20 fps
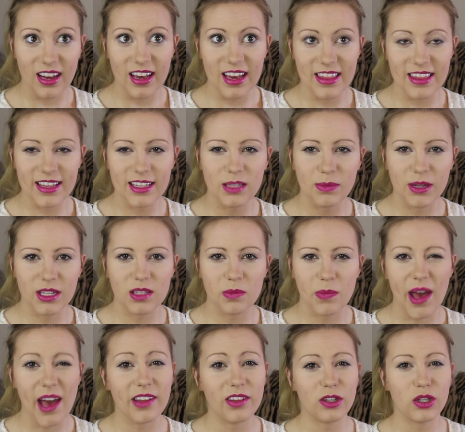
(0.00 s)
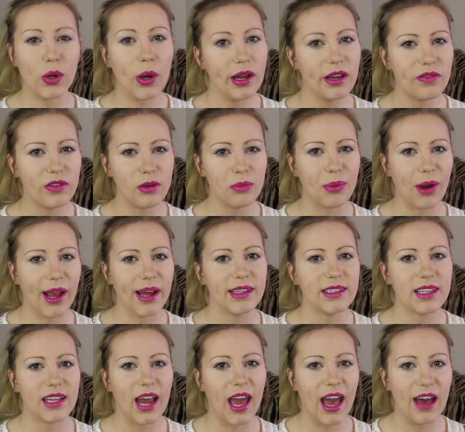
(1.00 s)
in this month's bag, there's quite a few
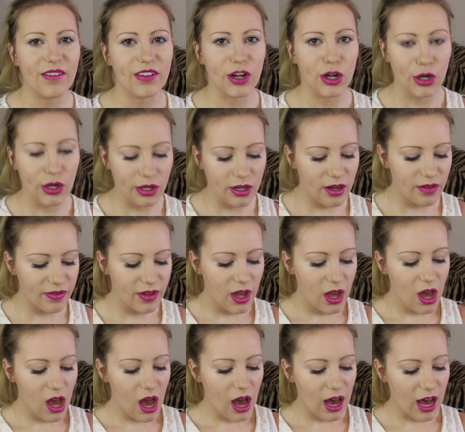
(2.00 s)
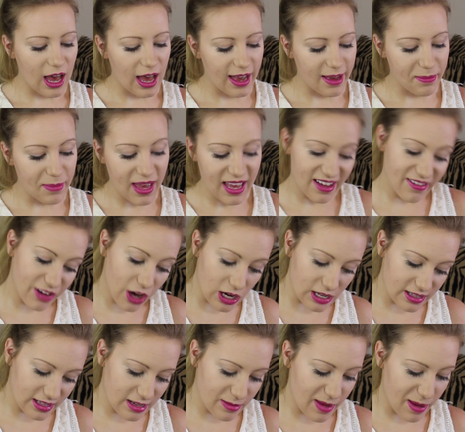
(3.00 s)
brands that I haven't heard of. I may have
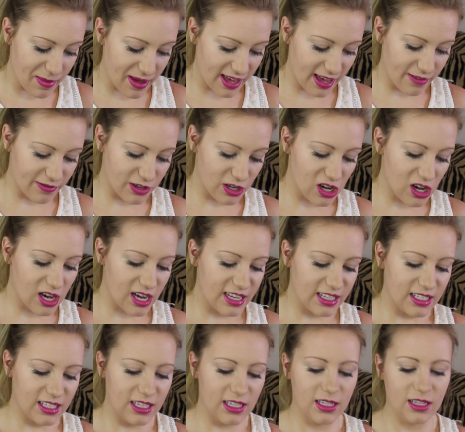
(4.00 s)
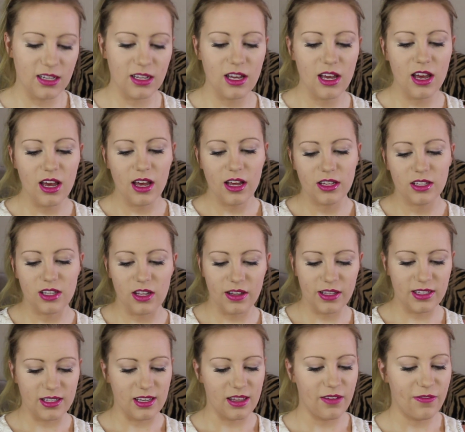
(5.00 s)
gotten them, I may have not. So
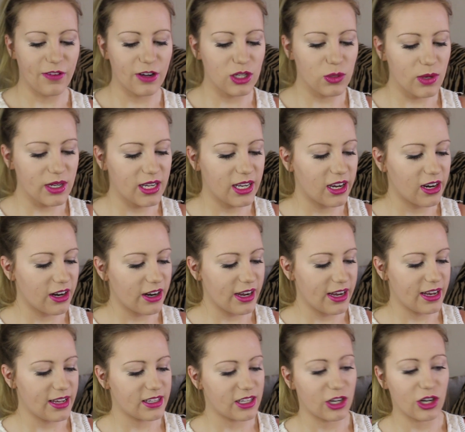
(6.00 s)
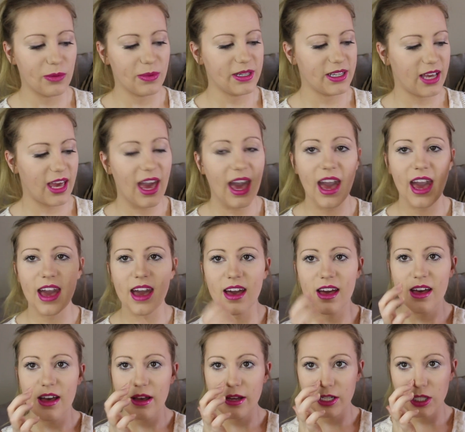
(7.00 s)
let's see, the first one here is an Urban
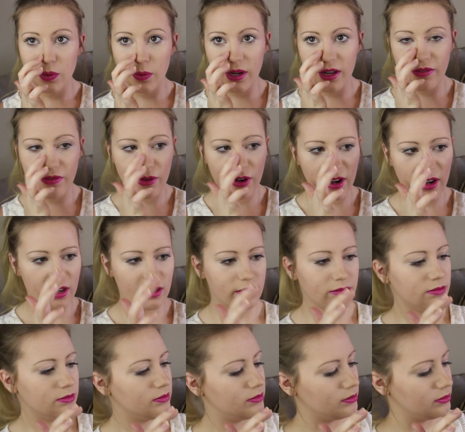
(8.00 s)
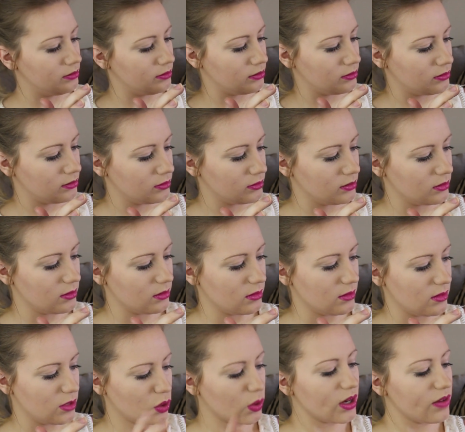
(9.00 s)
Decay
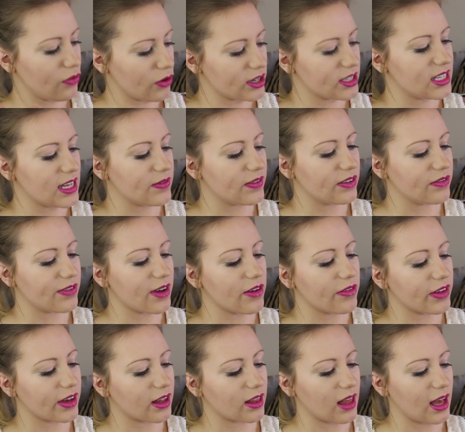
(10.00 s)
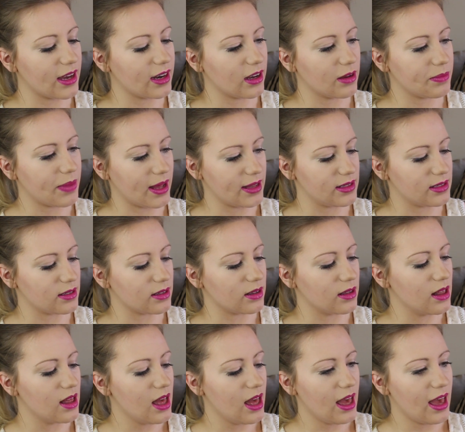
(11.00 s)
24/7 Velvet Glide-On
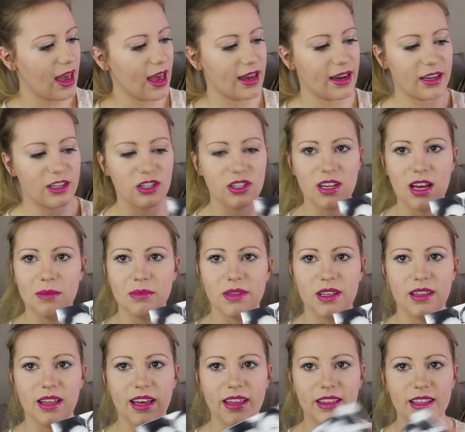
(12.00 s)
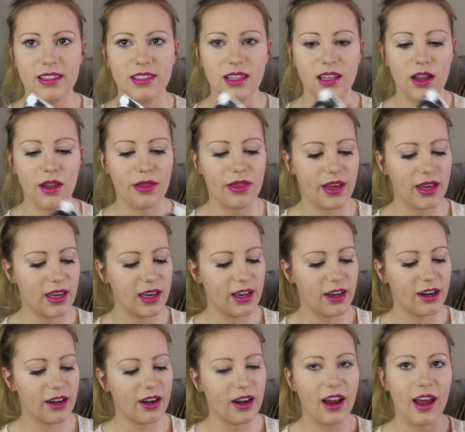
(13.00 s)
Pencil. And it just comes in like this little thing
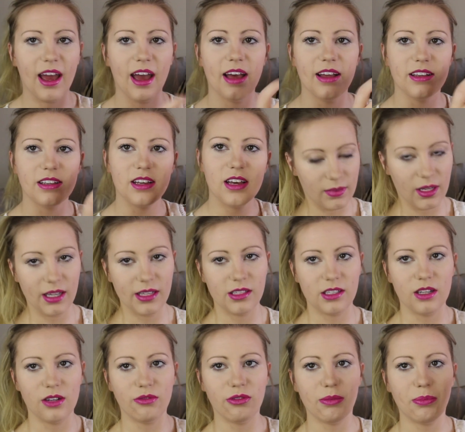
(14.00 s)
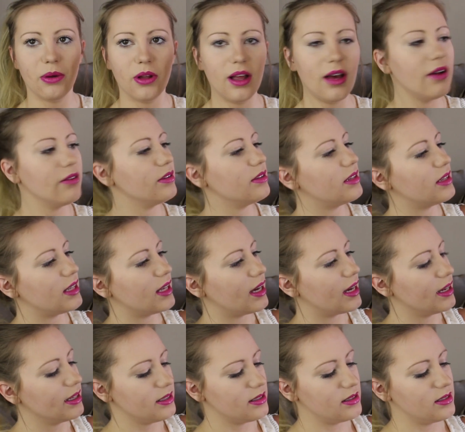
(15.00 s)
here, and so if we pull out
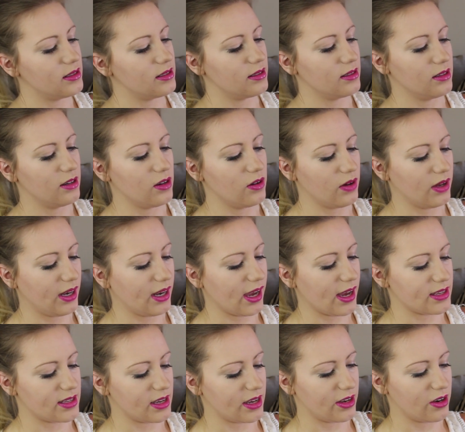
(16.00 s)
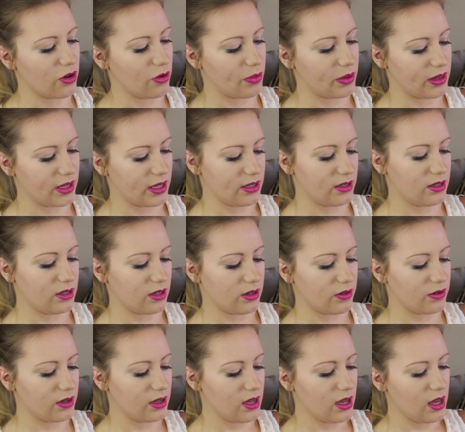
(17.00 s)
this, oh, and I guess I could open this too.
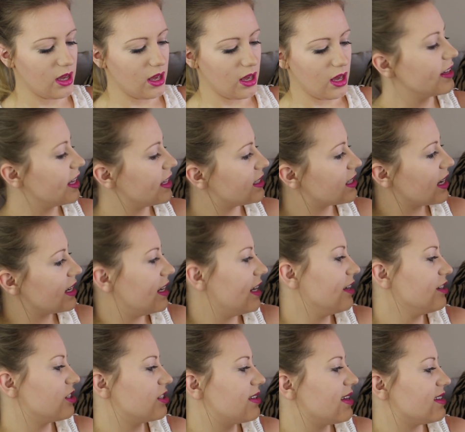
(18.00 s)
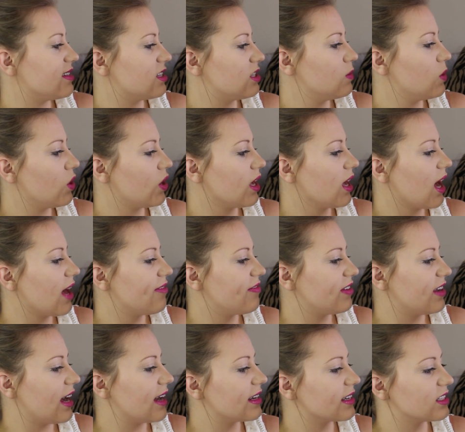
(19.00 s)
On the inside here, it just says a Smoky Eye
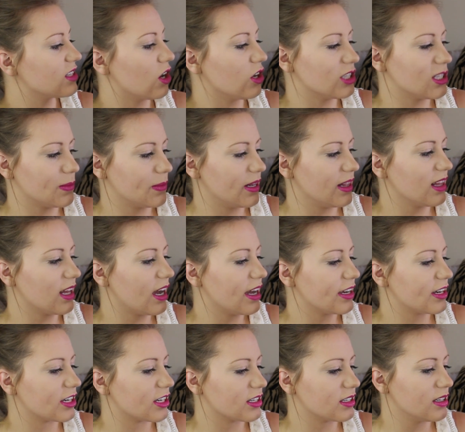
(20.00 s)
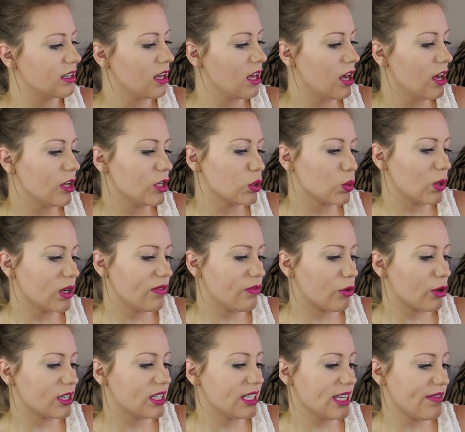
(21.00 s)
Fanatics Ultimate Liner
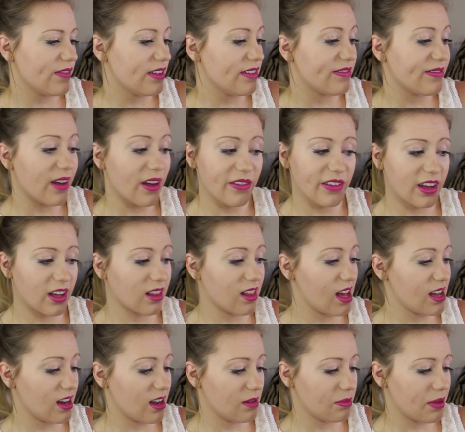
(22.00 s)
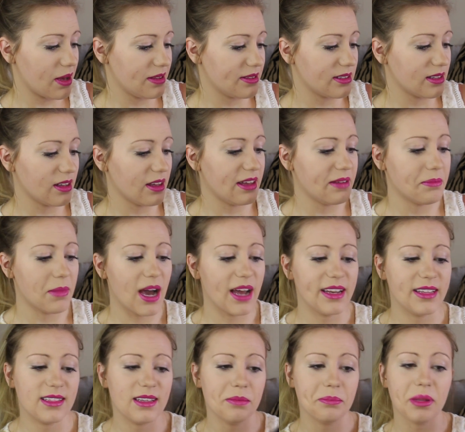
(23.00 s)
24/7 Velvet Glide-On Pencil, and
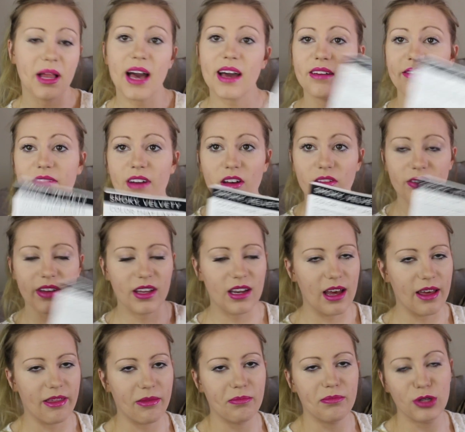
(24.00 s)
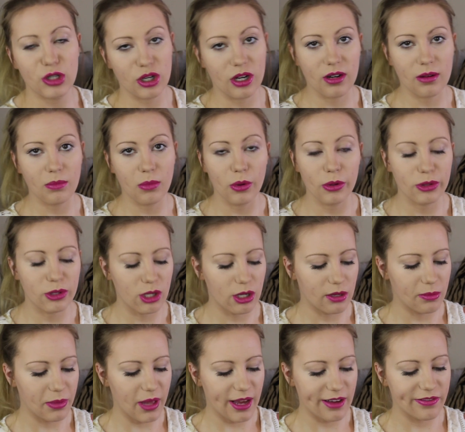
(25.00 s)
mine is in black velvet. I'm sure most
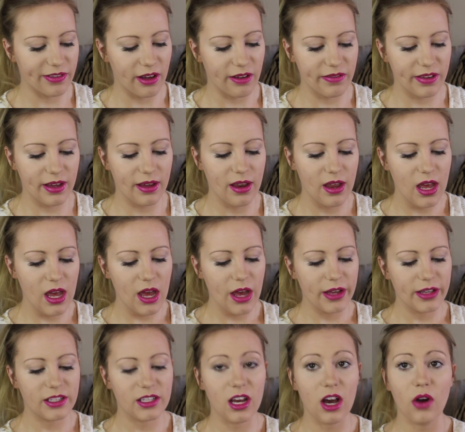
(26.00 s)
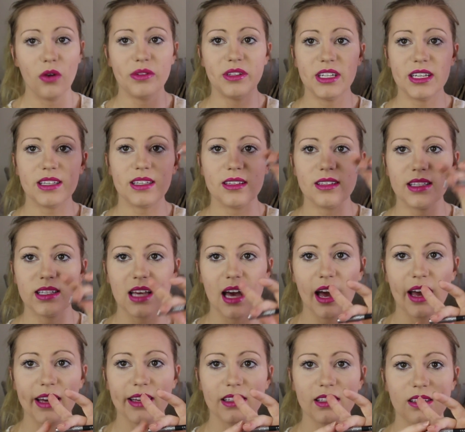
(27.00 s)
are in black velvet. So decent
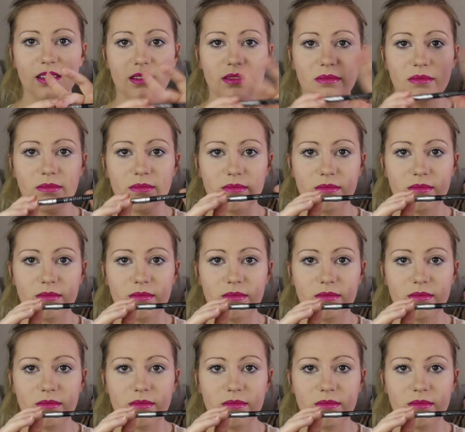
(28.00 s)
size